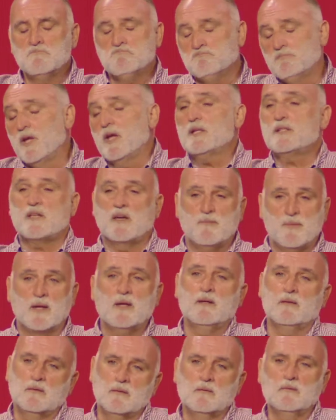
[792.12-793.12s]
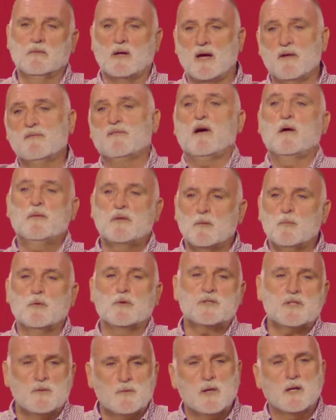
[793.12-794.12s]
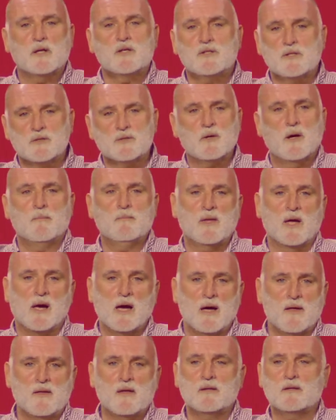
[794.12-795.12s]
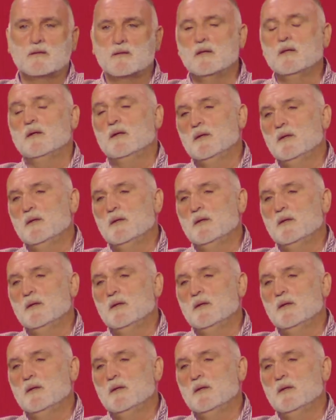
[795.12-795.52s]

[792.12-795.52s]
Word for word: yes, I've been, I founded World Central Kitchen, so I'm the guy that